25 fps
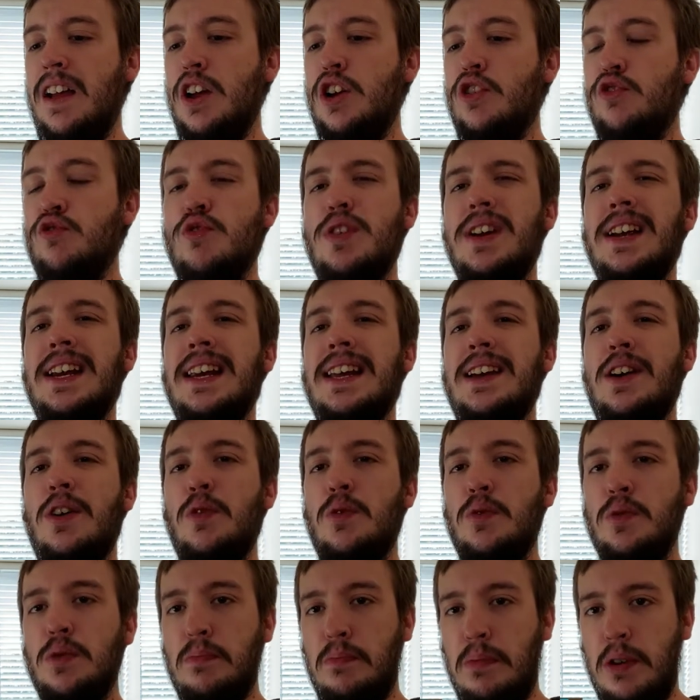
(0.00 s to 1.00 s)
really
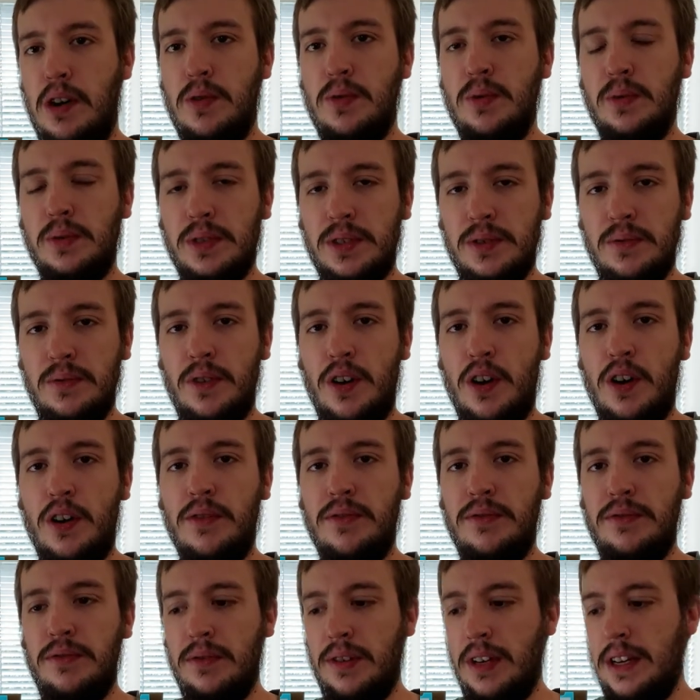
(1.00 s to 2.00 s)
old bottles
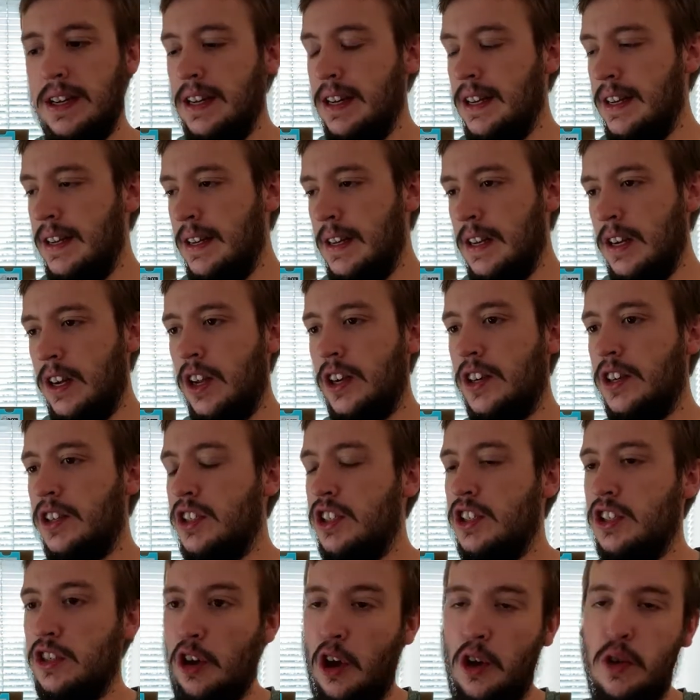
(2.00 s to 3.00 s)
of like a
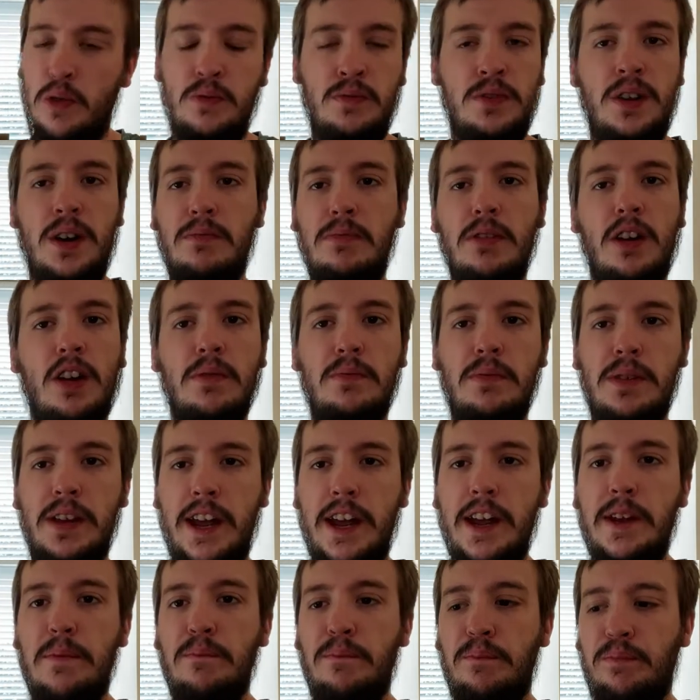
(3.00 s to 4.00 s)
Stone double
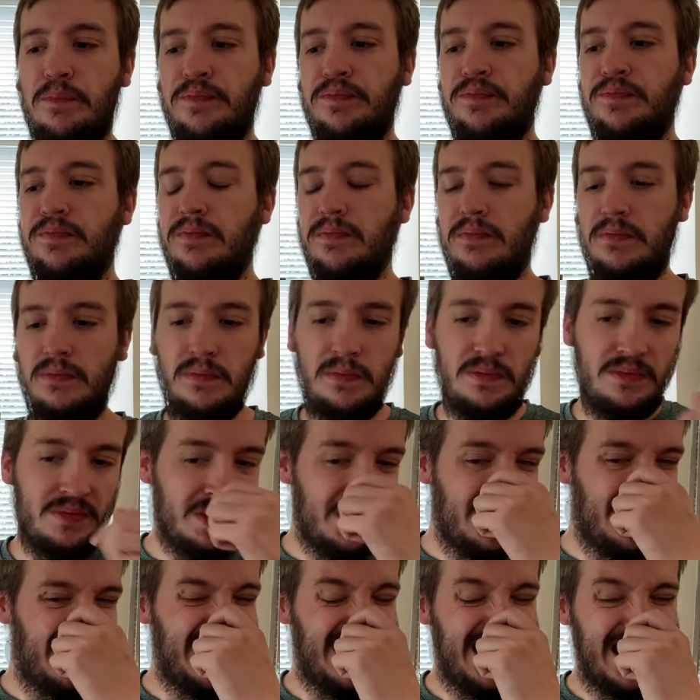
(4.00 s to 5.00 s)
IPA,
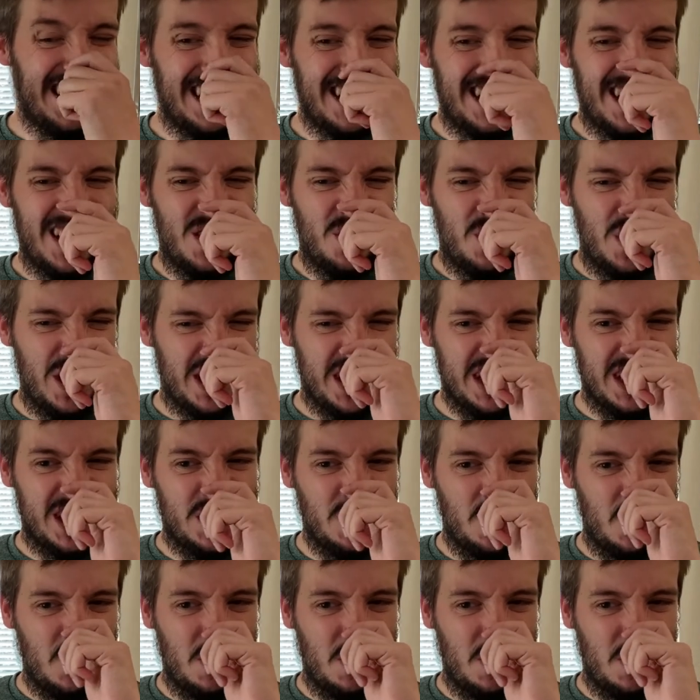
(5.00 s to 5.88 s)
which has